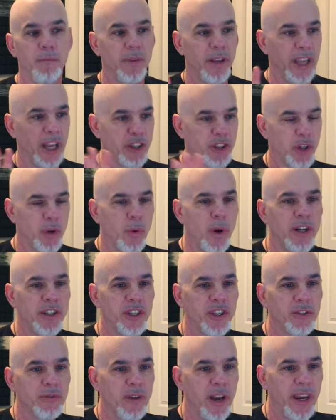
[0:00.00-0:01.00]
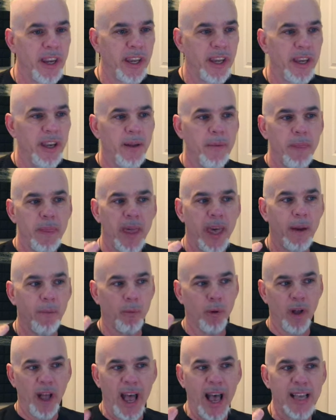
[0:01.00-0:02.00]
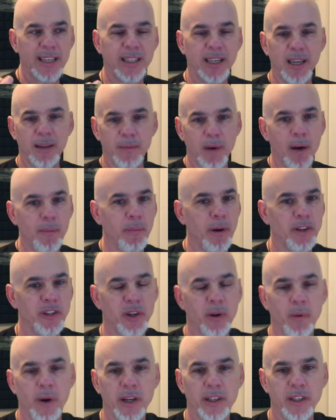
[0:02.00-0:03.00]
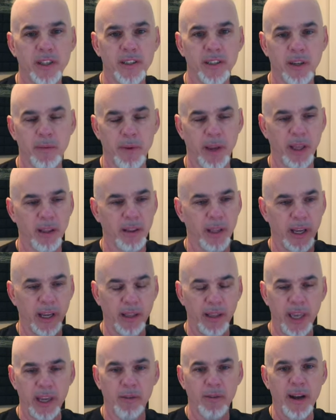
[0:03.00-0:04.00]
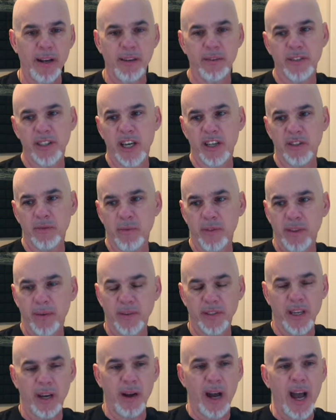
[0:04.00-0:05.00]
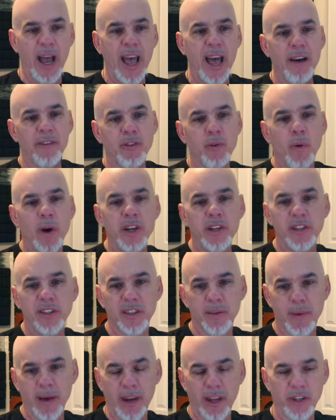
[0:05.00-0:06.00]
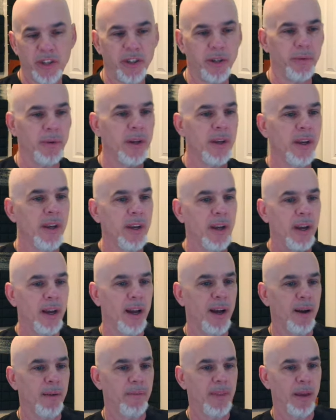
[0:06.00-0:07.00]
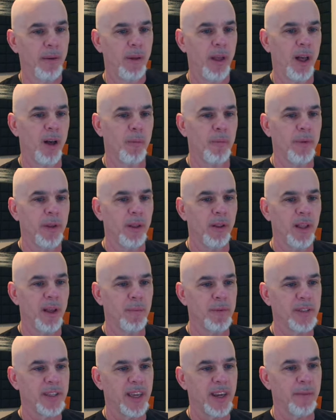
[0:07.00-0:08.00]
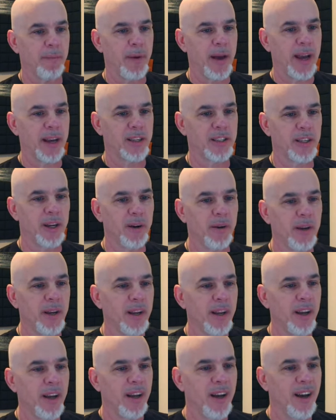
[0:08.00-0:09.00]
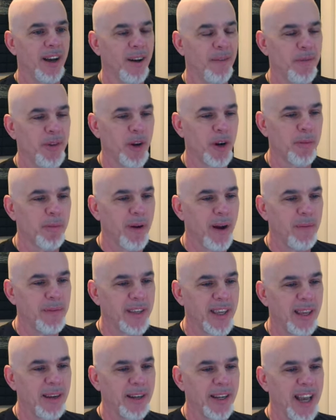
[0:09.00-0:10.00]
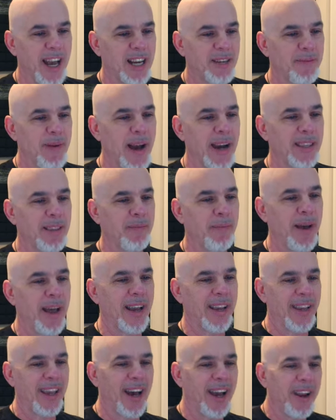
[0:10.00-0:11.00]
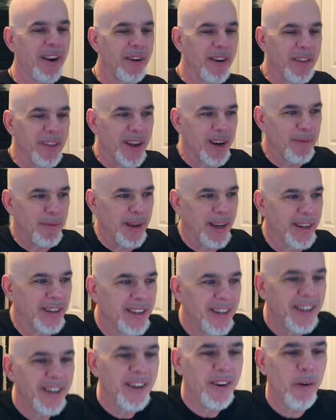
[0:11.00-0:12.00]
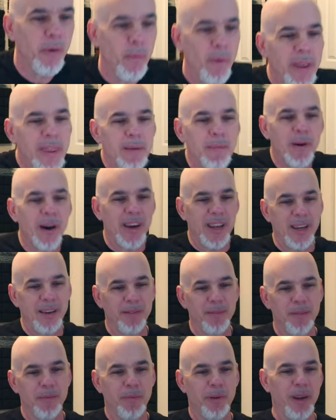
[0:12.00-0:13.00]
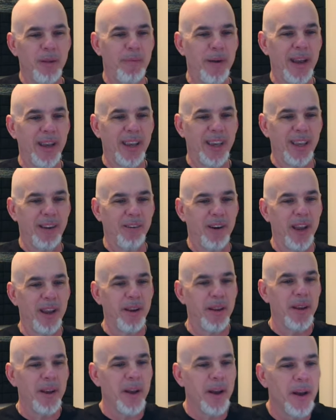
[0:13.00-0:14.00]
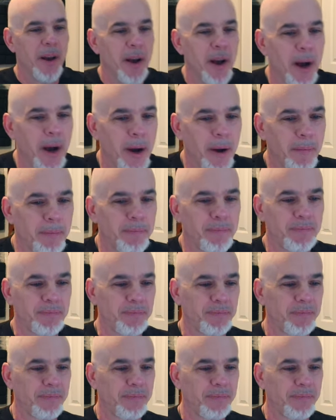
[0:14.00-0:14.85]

Get your questions ready and we'll ask him a bunch of questions. It'll be a, like an interactive session with him because I, I, have questions about it too. Um, that'll help. He'll help us get it back. So um, your problem's getting cash back in the bank. Yeah, I hear you there, man. Win the money, put it back in, right? Um,